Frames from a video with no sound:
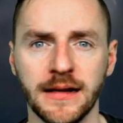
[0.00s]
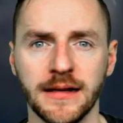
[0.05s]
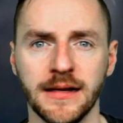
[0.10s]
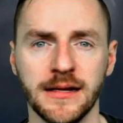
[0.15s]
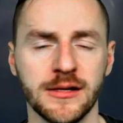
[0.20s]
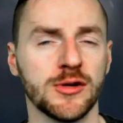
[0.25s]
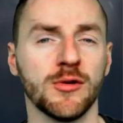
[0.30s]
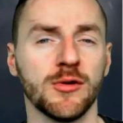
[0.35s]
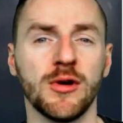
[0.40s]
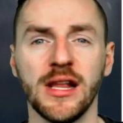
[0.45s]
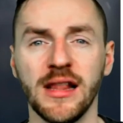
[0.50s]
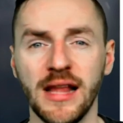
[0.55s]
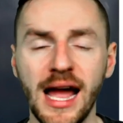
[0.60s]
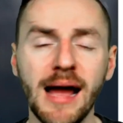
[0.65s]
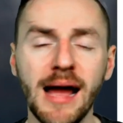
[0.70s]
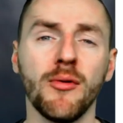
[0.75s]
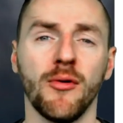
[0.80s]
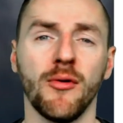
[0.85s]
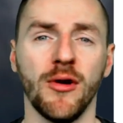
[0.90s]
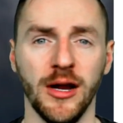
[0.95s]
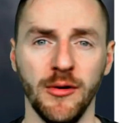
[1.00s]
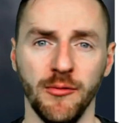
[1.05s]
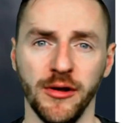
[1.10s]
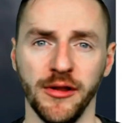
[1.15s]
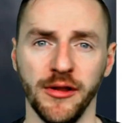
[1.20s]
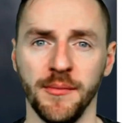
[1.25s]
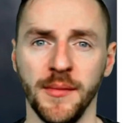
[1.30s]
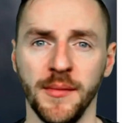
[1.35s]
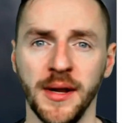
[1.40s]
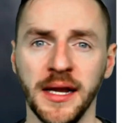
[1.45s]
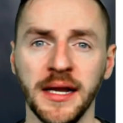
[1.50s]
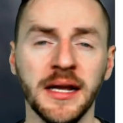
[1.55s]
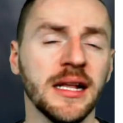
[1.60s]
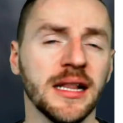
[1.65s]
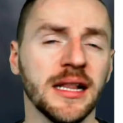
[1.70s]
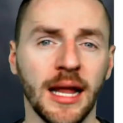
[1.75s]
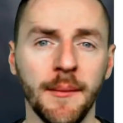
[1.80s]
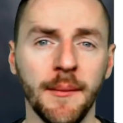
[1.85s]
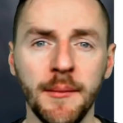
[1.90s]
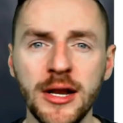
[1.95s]
And so collaborate with me.
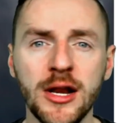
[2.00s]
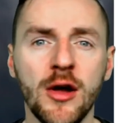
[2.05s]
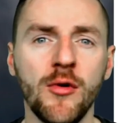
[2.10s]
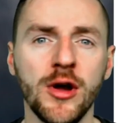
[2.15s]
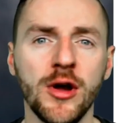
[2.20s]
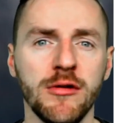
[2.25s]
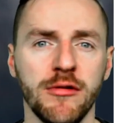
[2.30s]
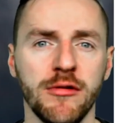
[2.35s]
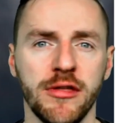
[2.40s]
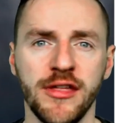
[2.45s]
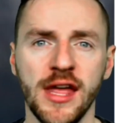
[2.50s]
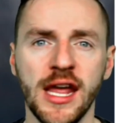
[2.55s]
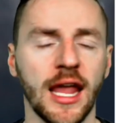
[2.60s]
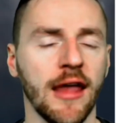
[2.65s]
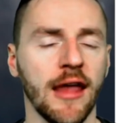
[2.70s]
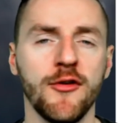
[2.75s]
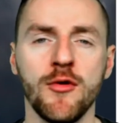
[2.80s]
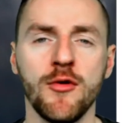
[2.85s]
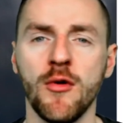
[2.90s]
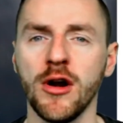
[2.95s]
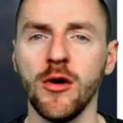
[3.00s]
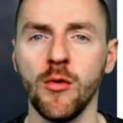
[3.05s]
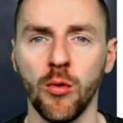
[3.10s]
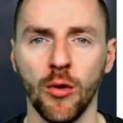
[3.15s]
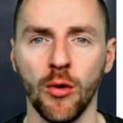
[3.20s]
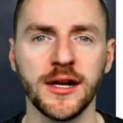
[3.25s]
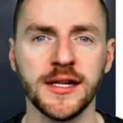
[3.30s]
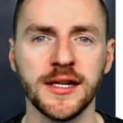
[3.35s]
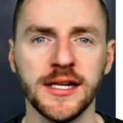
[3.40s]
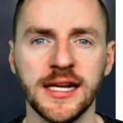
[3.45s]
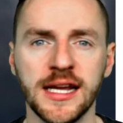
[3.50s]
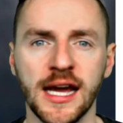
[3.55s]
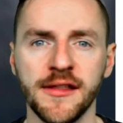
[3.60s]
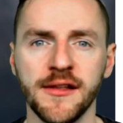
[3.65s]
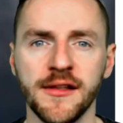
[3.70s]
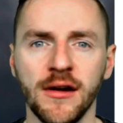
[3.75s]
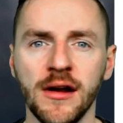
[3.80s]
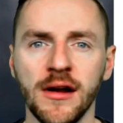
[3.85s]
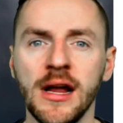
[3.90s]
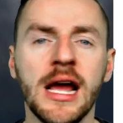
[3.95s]
Let me know what you think. If you want to work
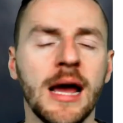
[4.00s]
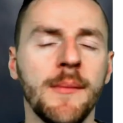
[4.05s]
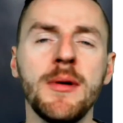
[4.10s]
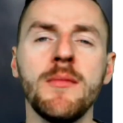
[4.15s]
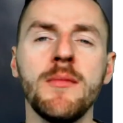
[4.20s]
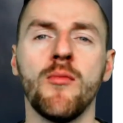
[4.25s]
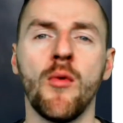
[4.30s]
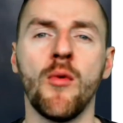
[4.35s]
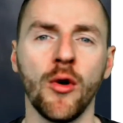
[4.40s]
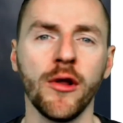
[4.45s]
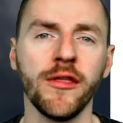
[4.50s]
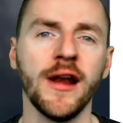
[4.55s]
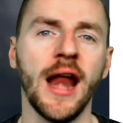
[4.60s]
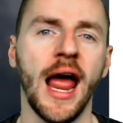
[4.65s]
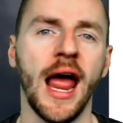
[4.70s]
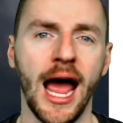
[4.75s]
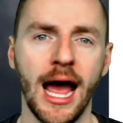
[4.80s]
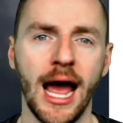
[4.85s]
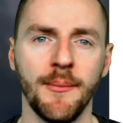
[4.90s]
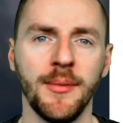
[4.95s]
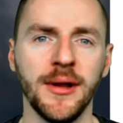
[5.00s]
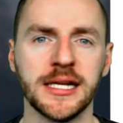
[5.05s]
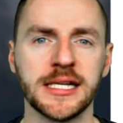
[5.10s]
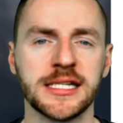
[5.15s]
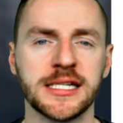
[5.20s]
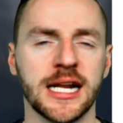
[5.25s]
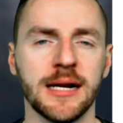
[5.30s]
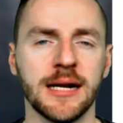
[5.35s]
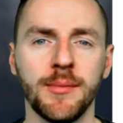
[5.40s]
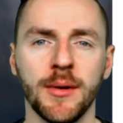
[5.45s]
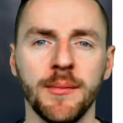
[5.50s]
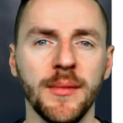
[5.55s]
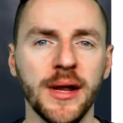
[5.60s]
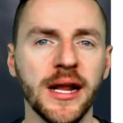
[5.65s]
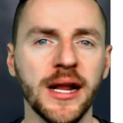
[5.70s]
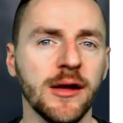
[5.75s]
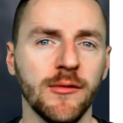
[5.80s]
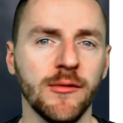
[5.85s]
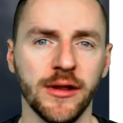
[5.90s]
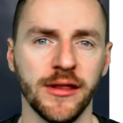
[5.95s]
together, I'd be more than happy to set up a
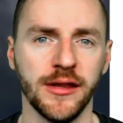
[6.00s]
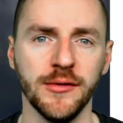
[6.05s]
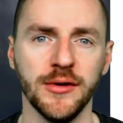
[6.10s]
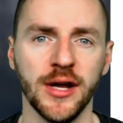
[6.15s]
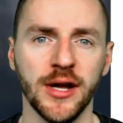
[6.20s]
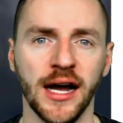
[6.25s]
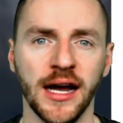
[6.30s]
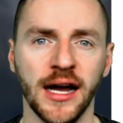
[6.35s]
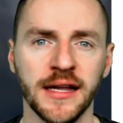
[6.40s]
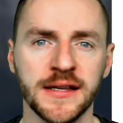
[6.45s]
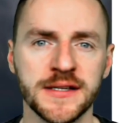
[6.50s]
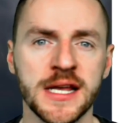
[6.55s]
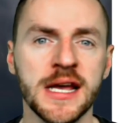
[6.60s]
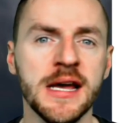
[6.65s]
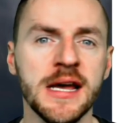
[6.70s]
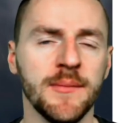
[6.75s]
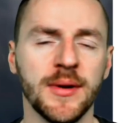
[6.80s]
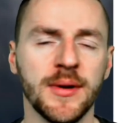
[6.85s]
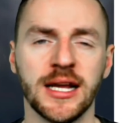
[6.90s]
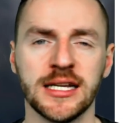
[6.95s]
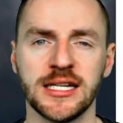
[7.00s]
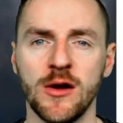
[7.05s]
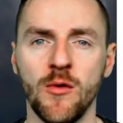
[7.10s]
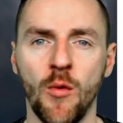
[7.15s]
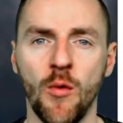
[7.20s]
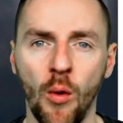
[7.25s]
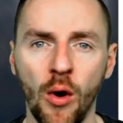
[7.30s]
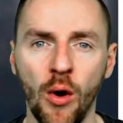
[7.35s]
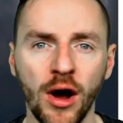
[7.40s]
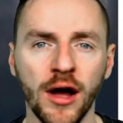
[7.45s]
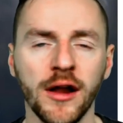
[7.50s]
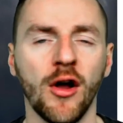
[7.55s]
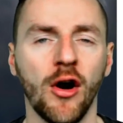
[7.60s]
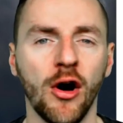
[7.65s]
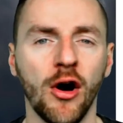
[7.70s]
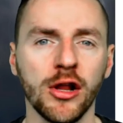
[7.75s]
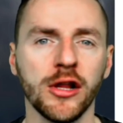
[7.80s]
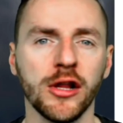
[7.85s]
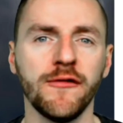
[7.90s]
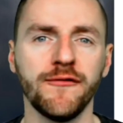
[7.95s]
meeting with you guys, because I want
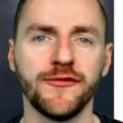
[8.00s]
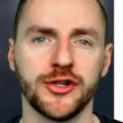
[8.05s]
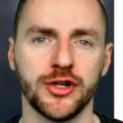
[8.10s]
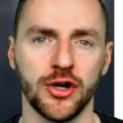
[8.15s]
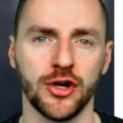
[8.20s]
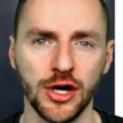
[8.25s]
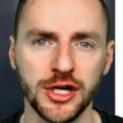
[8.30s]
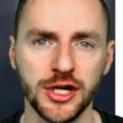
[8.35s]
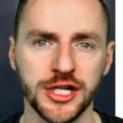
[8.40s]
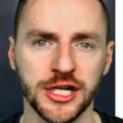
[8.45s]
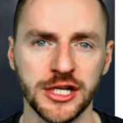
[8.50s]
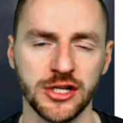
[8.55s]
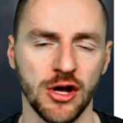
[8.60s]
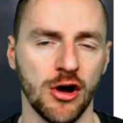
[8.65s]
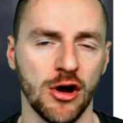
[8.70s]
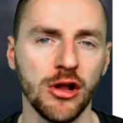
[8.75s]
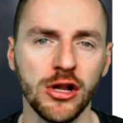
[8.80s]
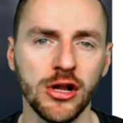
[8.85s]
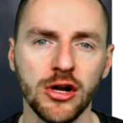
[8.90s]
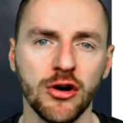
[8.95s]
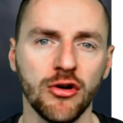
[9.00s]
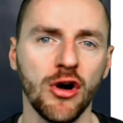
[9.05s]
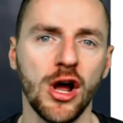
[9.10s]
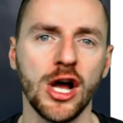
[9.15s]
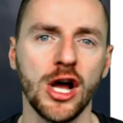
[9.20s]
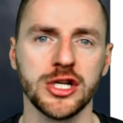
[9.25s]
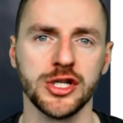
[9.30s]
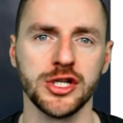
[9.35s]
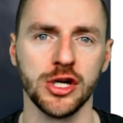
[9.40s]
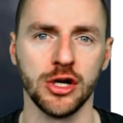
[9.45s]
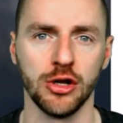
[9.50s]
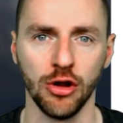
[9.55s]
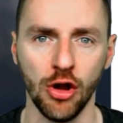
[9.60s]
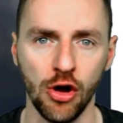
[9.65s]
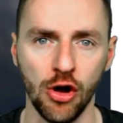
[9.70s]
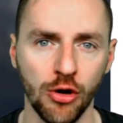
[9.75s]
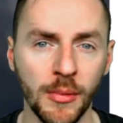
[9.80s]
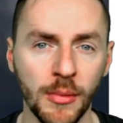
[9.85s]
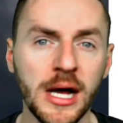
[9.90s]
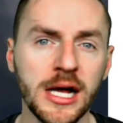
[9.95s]
all of churches all across the
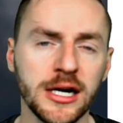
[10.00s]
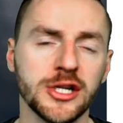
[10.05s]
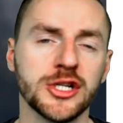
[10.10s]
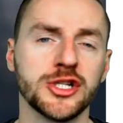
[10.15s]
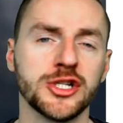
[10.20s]
globe to